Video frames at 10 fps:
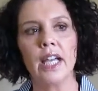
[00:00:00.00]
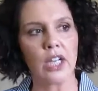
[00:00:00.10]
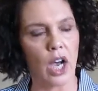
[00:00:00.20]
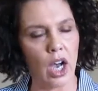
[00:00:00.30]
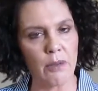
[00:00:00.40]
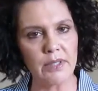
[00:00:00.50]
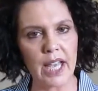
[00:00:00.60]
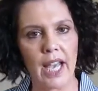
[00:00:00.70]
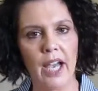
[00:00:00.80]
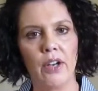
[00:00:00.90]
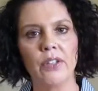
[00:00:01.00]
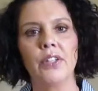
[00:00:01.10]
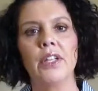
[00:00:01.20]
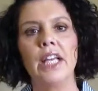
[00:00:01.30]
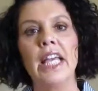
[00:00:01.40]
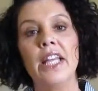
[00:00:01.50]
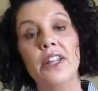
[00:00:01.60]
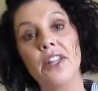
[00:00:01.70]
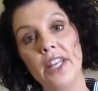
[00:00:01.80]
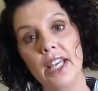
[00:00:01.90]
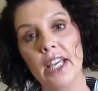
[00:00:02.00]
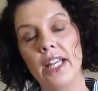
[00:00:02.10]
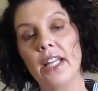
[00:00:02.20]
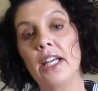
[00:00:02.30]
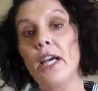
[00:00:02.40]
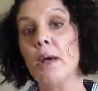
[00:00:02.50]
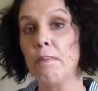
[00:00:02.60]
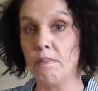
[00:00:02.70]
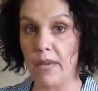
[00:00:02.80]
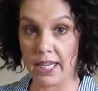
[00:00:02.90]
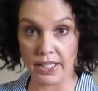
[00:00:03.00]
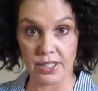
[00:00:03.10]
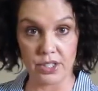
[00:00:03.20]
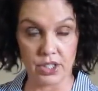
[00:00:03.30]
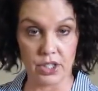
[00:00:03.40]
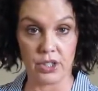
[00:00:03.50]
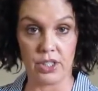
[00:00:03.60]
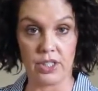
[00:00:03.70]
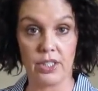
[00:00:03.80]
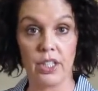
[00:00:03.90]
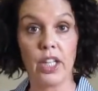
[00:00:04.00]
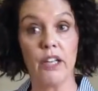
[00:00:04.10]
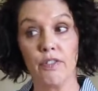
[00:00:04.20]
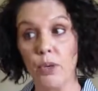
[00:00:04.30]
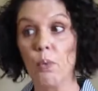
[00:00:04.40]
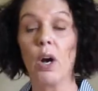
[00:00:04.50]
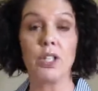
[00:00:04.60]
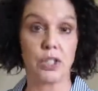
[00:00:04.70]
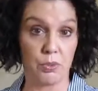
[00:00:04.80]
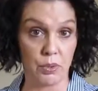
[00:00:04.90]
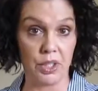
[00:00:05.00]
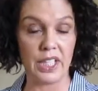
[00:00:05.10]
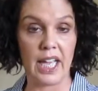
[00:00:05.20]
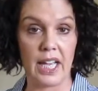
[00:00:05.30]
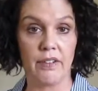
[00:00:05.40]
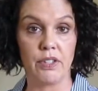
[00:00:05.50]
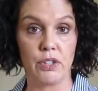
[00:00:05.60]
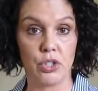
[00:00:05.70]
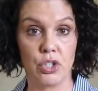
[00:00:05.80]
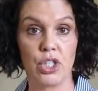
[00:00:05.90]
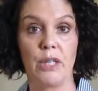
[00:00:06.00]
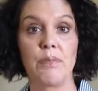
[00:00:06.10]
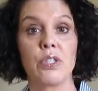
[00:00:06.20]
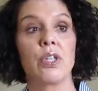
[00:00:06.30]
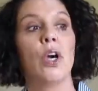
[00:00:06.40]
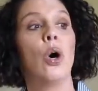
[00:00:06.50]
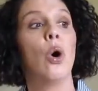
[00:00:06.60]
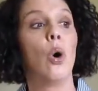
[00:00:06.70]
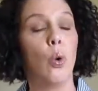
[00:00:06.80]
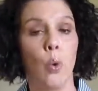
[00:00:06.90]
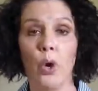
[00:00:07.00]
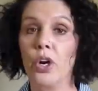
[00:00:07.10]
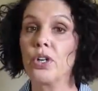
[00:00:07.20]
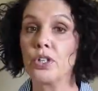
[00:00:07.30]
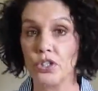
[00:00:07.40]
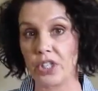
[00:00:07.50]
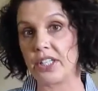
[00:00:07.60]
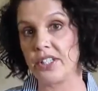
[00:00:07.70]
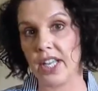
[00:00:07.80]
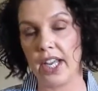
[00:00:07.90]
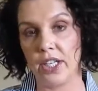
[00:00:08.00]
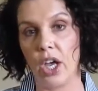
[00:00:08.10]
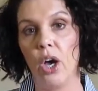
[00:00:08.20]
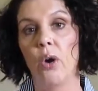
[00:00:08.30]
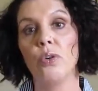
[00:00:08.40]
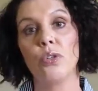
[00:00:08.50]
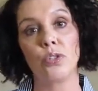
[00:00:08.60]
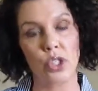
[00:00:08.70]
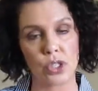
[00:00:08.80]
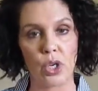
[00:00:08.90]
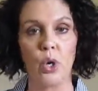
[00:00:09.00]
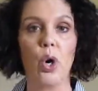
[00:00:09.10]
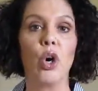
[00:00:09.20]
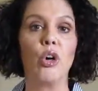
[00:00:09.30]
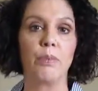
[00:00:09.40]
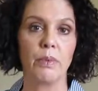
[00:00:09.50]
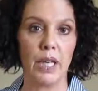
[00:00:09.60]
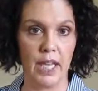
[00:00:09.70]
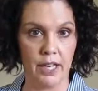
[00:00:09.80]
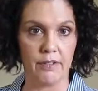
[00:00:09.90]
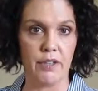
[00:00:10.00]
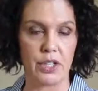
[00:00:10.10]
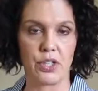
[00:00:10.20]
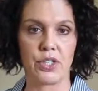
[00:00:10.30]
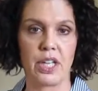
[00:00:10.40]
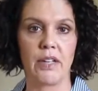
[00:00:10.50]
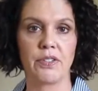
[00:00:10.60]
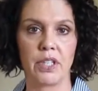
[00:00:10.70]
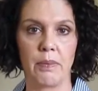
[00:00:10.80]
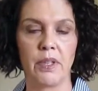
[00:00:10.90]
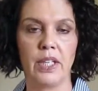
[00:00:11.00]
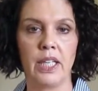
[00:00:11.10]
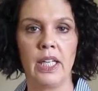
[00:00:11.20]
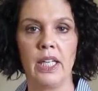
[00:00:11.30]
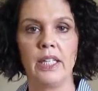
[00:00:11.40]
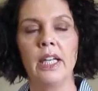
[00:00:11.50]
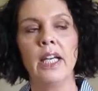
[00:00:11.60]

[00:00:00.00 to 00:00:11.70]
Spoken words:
calm down, and then make a decision if you want to really have those chips, or just say no, just go home and fix yourself something to eat.